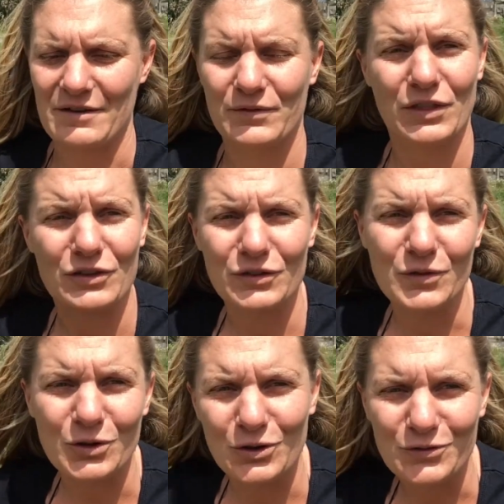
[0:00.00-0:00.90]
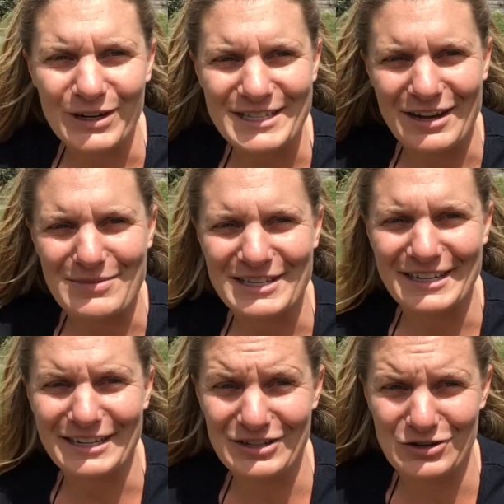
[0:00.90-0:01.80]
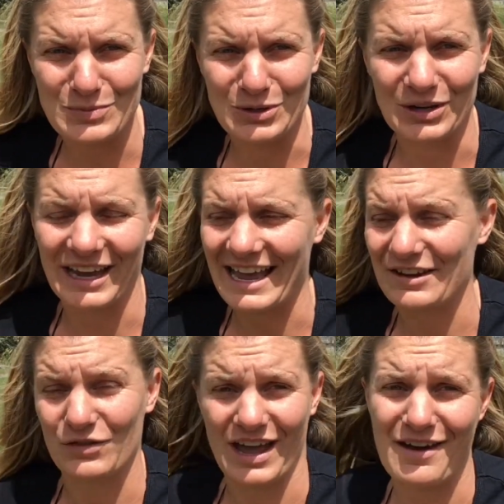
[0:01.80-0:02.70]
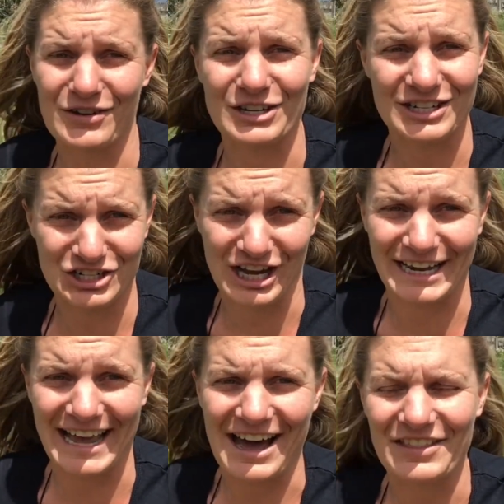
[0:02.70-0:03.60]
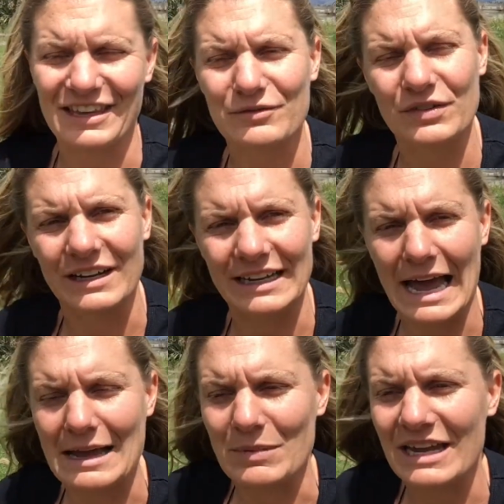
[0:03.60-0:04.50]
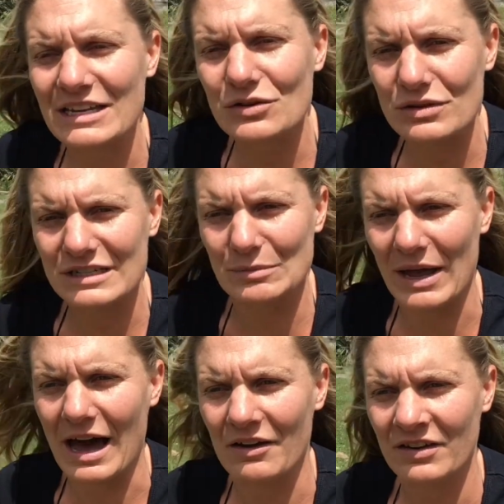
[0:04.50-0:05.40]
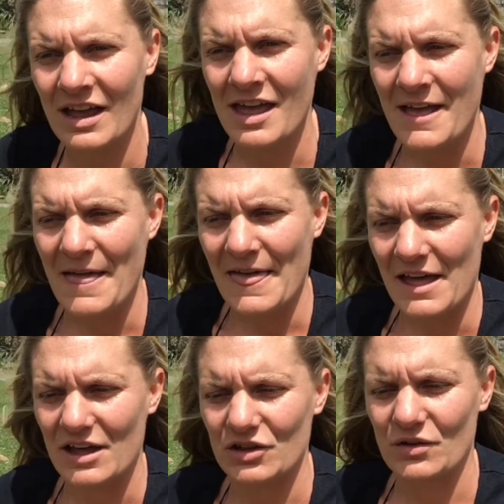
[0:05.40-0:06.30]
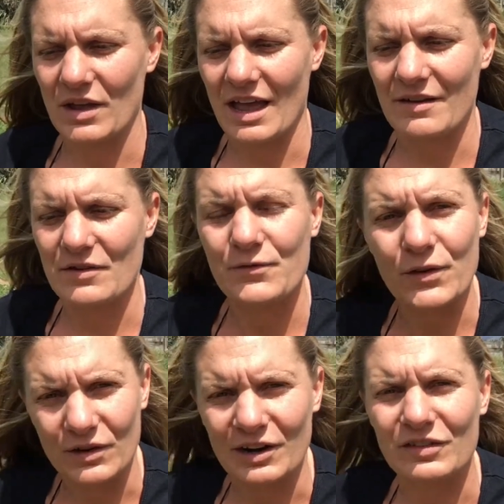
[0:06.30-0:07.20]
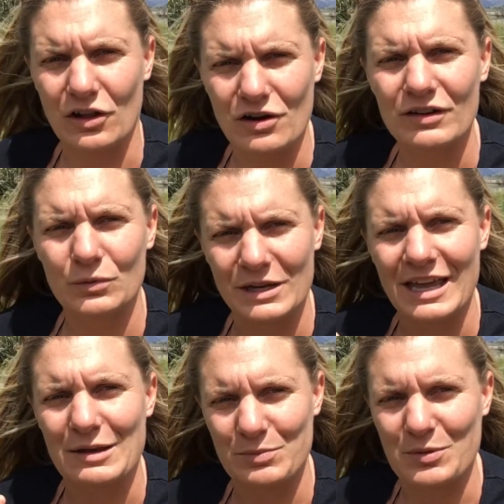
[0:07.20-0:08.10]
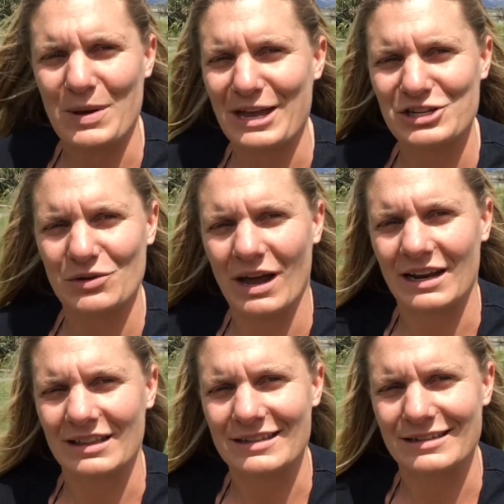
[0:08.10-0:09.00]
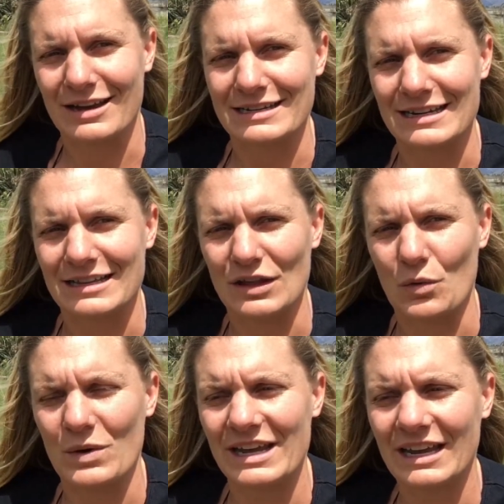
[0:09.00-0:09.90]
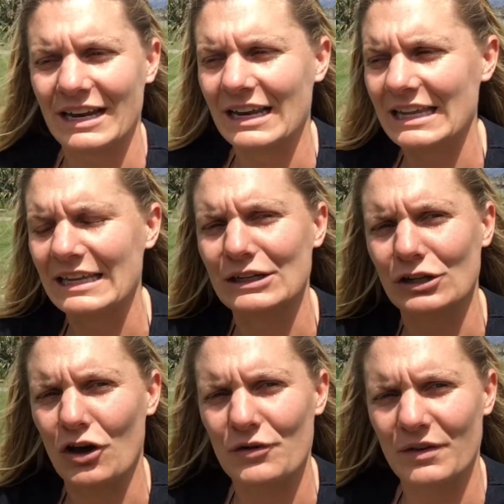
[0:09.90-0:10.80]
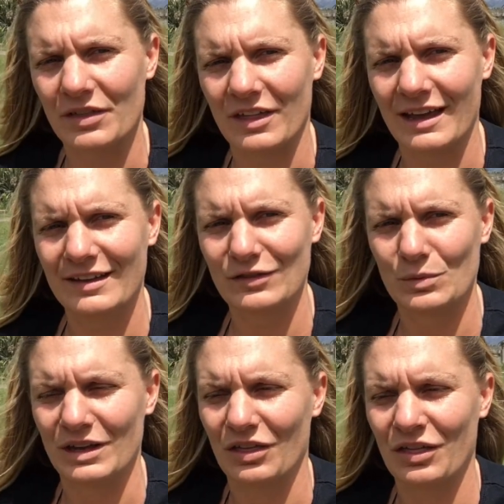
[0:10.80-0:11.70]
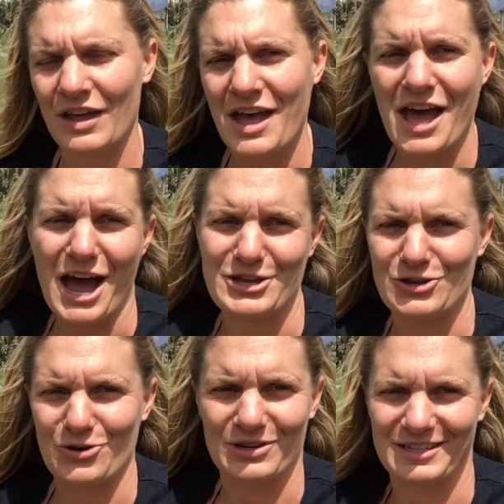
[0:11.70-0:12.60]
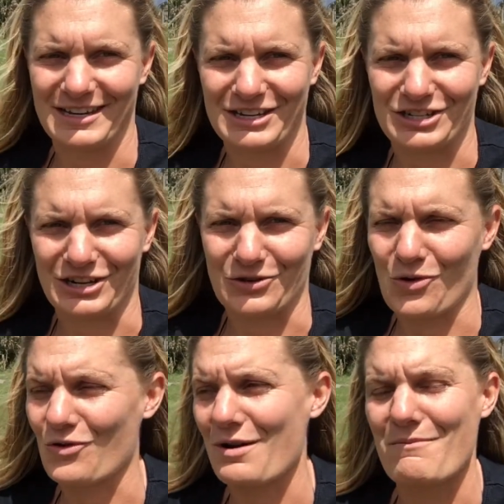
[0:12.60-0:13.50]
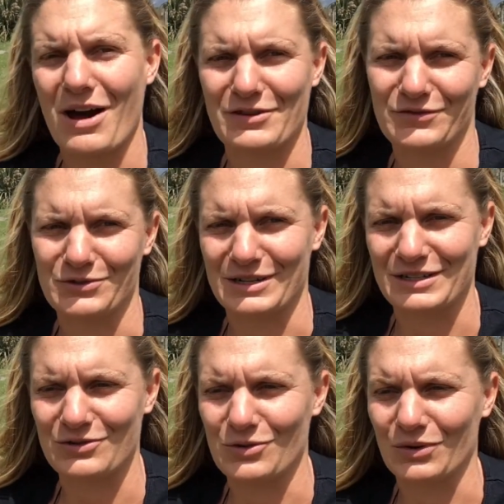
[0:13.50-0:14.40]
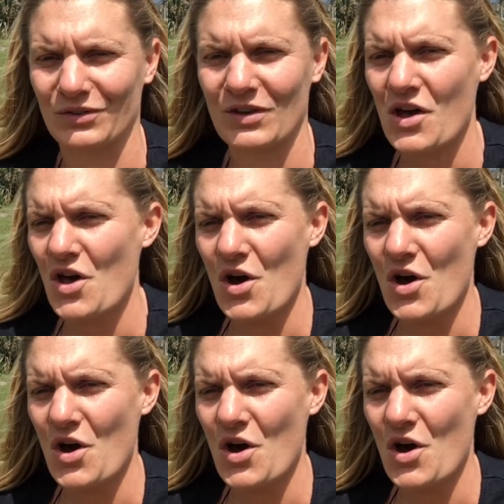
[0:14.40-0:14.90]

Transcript: For those of you who've read Simon Sinek's new book, and if you haven't, check it out, The Infinite Game, he talks about, for as long as we keep perpetuating this idea that we can heal over things with a yoga session or a mindfulness course,